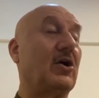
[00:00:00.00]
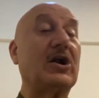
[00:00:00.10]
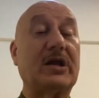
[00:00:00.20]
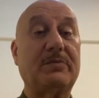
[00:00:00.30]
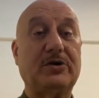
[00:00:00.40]

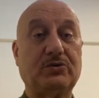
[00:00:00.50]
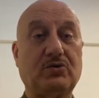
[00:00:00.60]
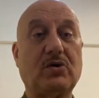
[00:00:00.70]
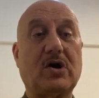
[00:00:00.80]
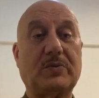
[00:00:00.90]
not able to
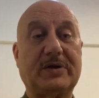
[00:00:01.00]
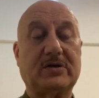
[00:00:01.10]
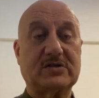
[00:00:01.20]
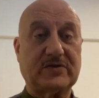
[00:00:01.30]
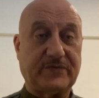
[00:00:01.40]
go out
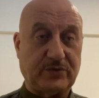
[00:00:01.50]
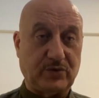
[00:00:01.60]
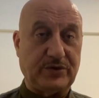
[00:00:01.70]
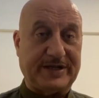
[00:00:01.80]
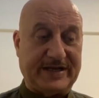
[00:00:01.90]
because of the
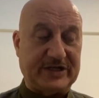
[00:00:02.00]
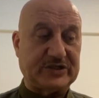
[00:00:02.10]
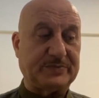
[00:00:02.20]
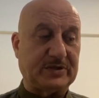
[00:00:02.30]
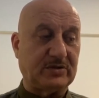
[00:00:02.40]
old
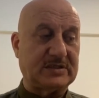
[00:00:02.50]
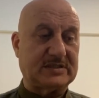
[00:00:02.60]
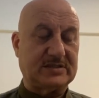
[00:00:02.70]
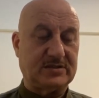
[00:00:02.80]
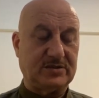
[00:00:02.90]
age
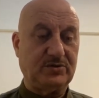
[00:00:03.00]
because